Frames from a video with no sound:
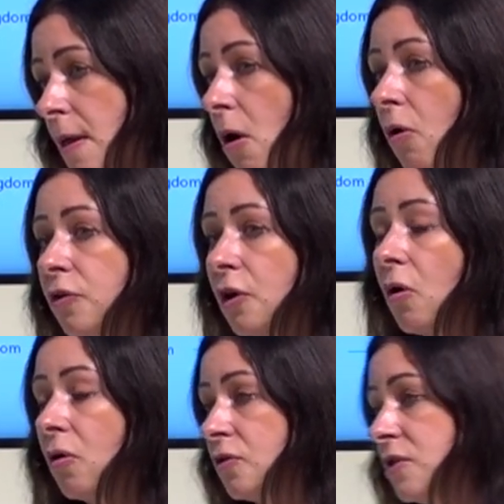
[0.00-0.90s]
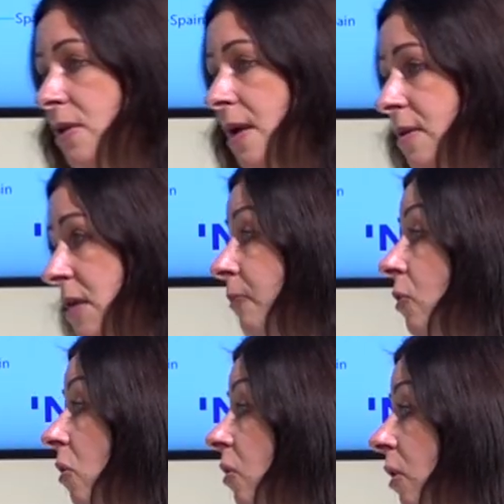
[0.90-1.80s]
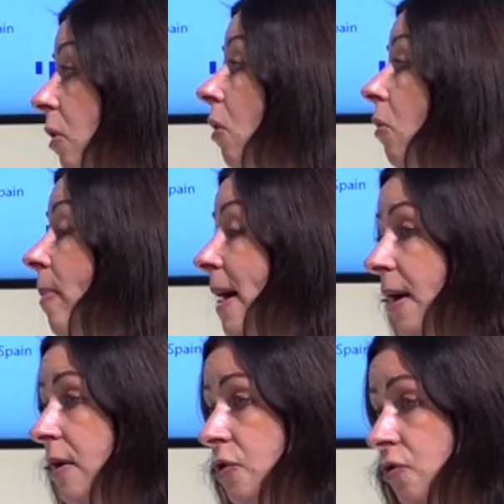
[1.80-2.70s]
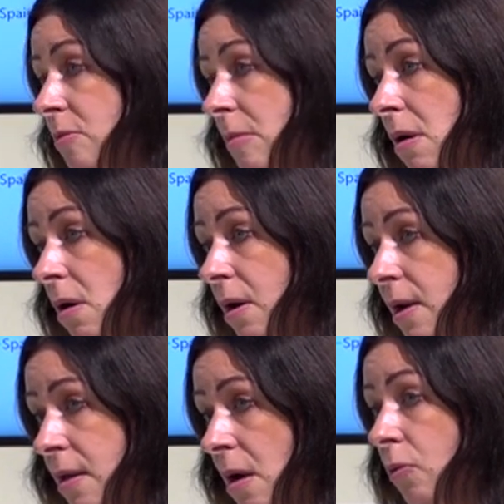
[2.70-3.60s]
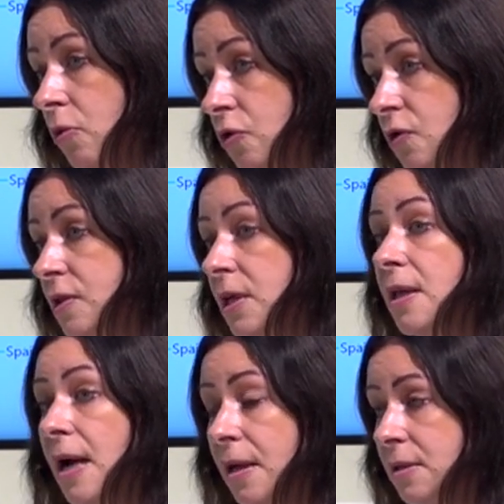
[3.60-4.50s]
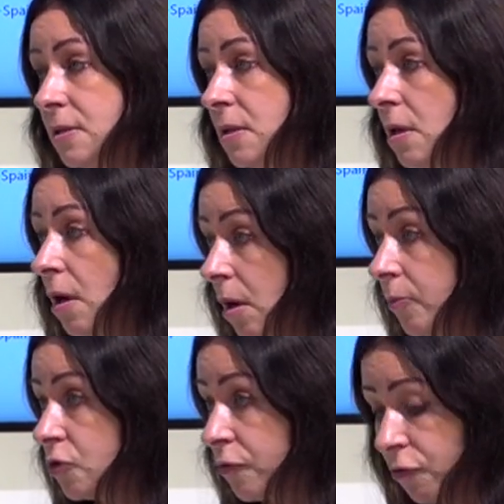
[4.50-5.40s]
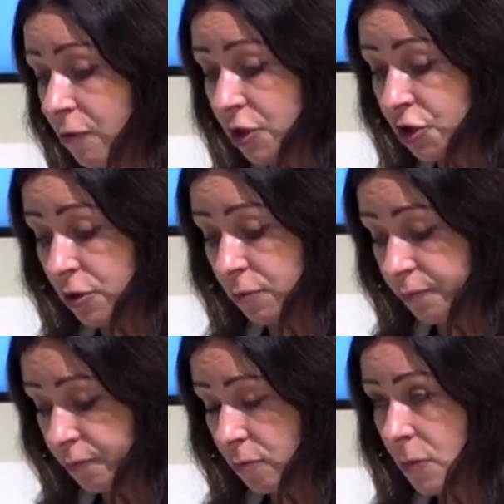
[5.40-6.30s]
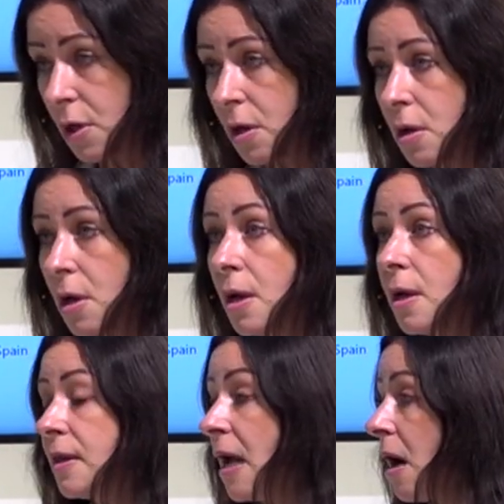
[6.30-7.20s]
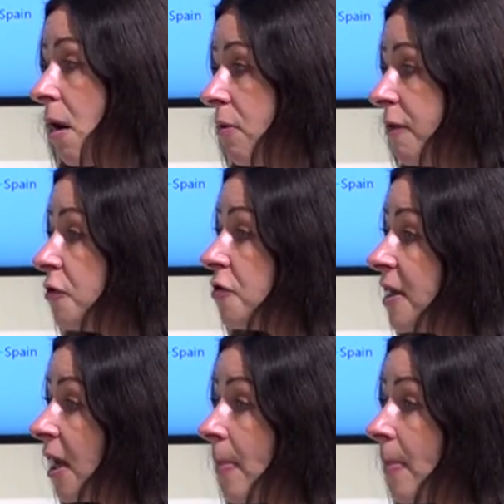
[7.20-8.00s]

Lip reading: on the continent. I'm not going to go back into the market. I want to see that come to fruition. Now, if you think